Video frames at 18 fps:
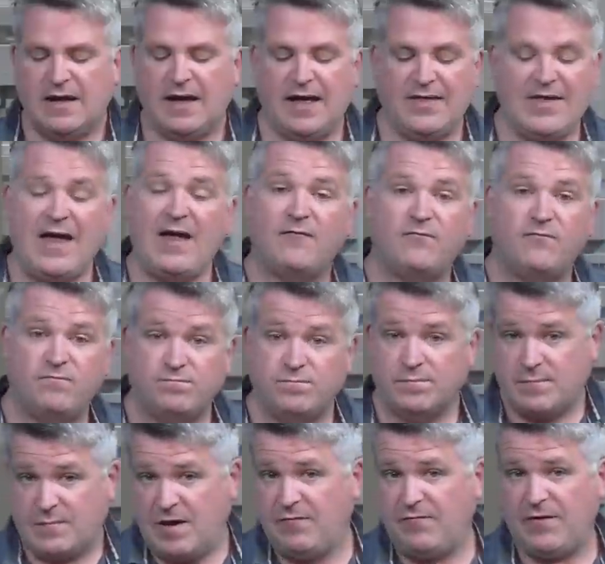and they have,
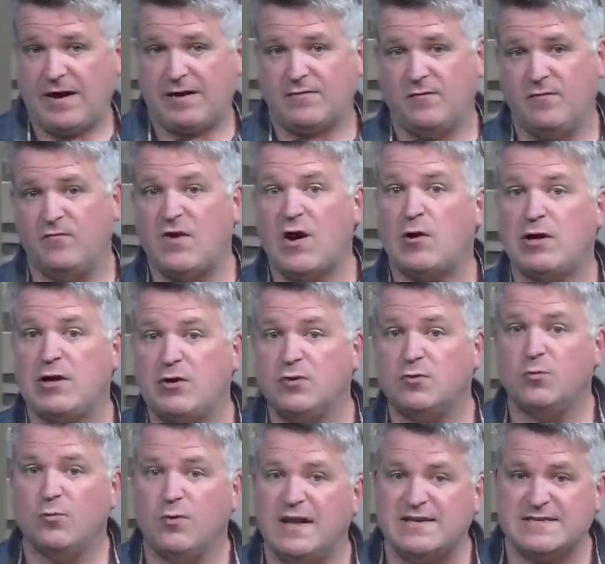in fact, very good
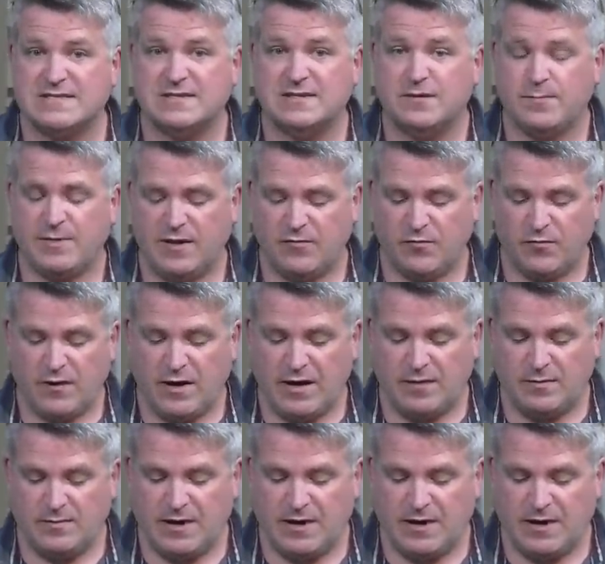reason to be afraid,